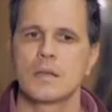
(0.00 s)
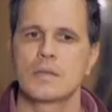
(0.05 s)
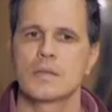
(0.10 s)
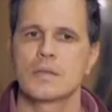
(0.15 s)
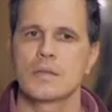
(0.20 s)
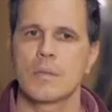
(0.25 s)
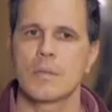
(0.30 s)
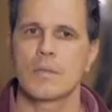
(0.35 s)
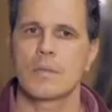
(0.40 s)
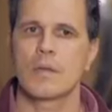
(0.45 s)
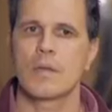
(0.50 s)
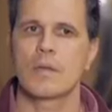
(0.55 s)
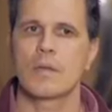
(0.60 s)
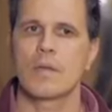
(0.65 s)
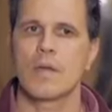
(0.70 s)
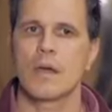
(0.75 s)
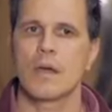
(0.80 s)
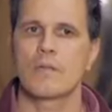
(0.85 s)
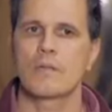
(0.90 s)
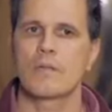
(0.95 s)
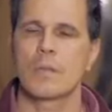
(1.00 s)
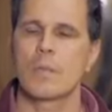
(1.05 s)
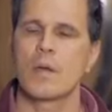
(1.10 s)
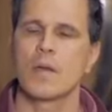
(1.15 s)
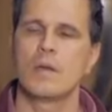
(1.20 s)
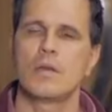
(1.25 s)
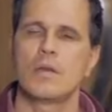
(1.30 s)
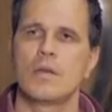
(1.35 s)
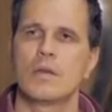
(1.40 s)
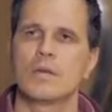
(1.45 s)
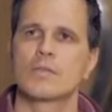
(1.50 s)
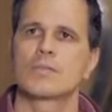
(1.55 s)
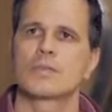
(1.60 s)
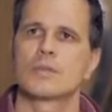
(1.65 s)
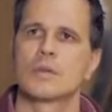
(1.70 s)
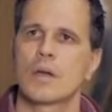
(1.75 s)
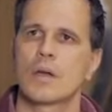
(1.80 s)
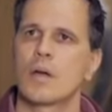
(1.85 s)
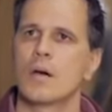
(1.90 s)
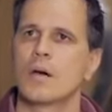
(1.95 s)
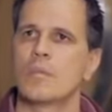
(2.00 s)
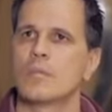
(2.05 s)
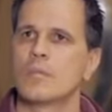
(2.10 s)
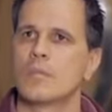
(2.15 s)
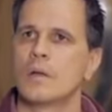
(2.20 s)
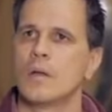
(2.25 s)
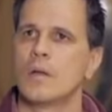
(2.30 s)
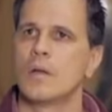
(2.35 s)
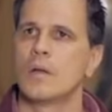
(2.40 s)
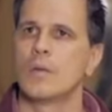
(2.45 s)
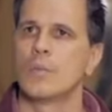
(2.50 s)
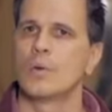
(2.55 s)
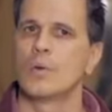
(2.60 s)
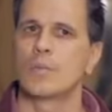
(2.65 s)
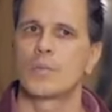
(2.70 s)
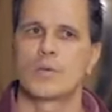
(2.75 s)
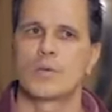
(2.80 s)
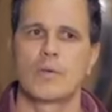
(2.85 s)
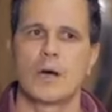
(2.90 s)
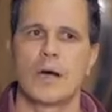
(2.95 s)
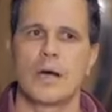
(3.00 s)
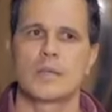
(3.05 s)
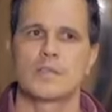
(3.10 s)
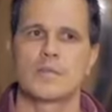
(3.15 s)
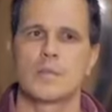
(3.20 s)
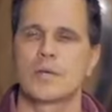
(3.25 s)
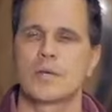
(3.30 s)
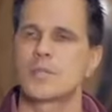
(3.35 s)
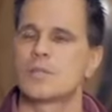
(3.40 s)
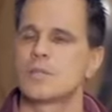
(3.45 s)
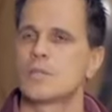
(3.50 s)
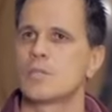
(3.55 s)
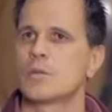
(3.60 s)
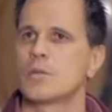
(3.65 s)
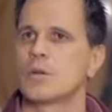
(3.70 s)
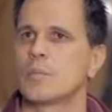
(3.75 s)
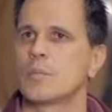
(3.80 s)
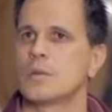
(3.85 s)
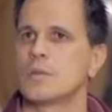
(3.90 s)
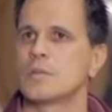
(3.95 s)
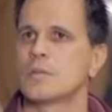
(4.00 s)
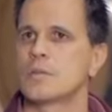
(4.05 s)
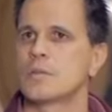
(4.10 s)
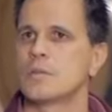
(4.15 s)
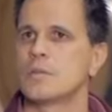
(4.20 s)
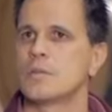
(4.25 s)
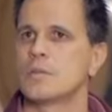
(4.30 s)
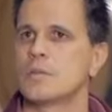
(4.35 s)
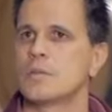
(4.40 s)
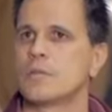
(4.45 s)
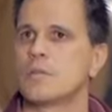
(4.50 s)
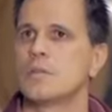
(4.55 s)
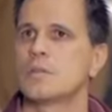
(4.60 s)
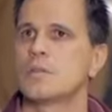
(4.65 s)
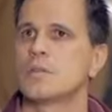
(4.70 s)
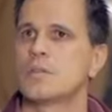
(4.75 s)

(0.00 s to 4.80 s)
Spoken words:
something that for many years to come will provide as much enjoyment to future